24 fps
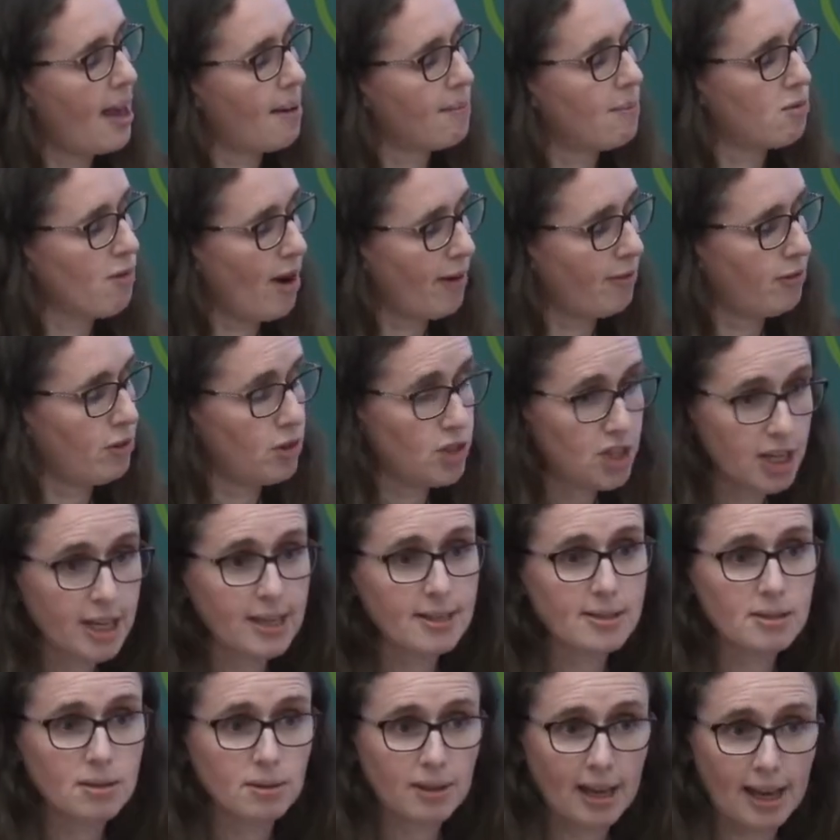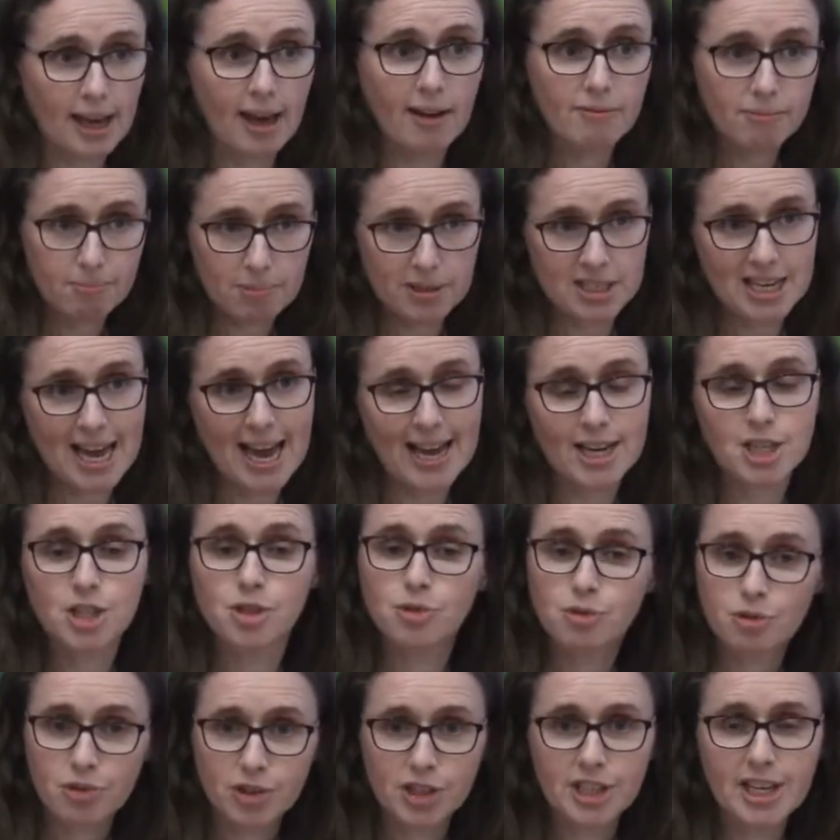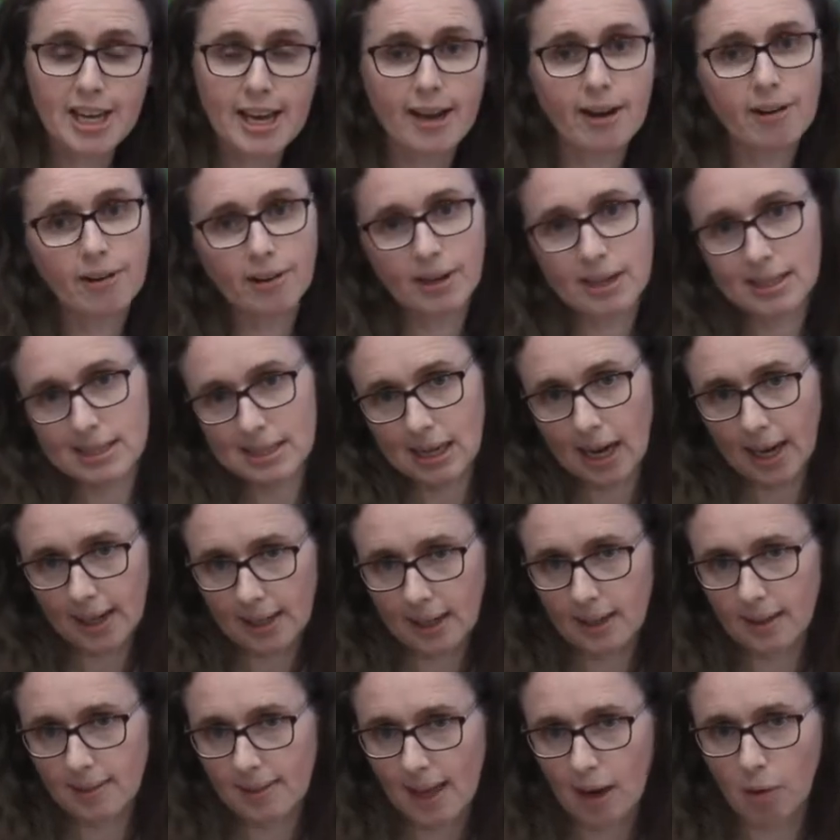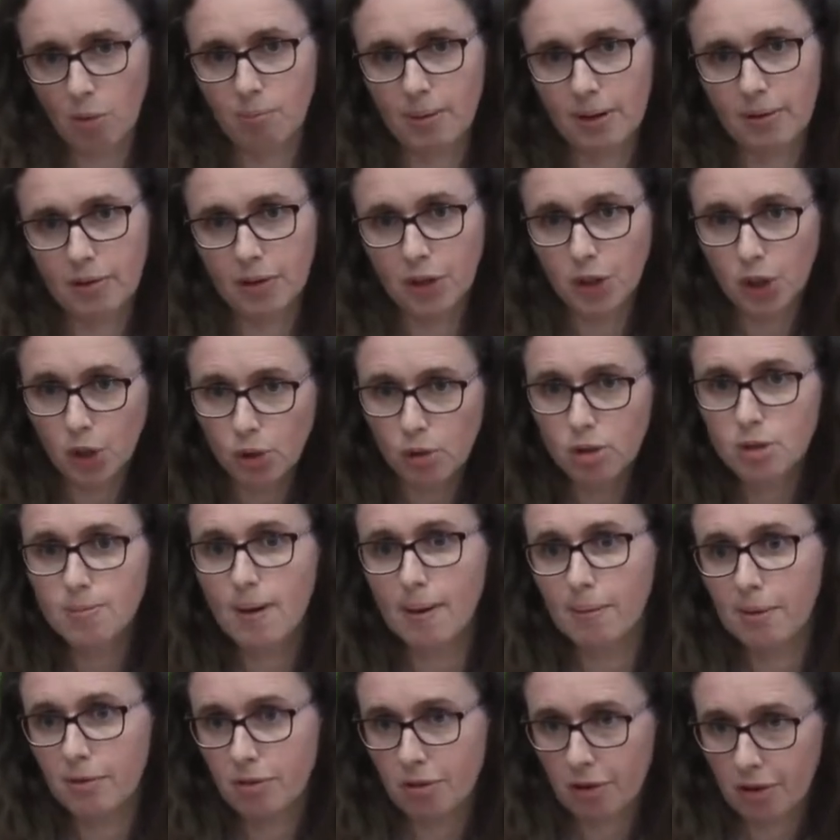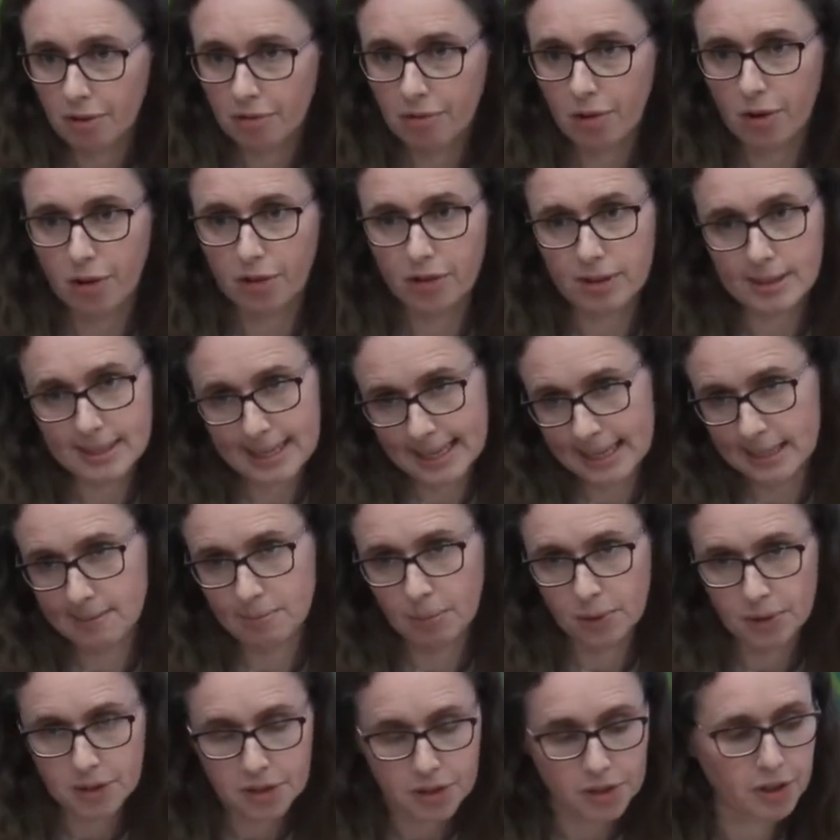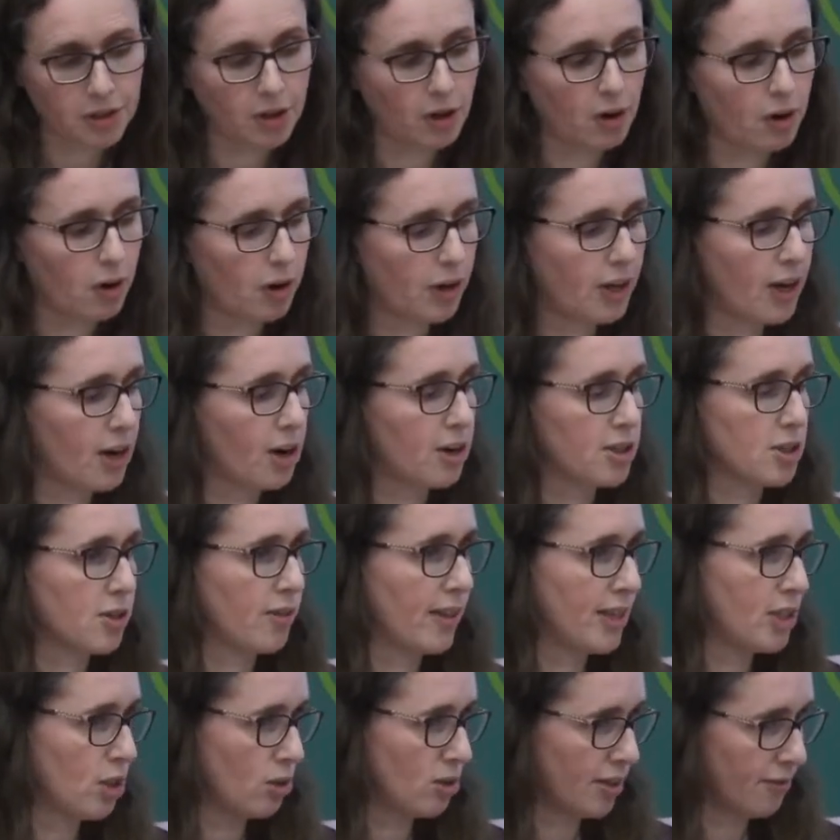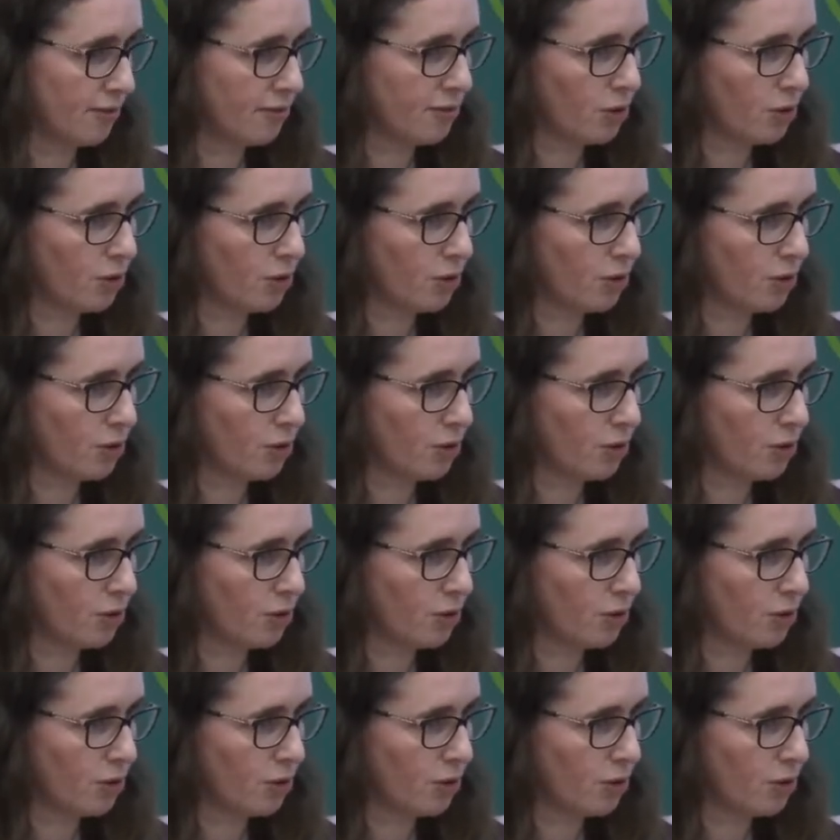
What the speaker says: refugees, so they have protection for a year, and it's likely that would be renewed maybe for a further 6 months or a year. So they don't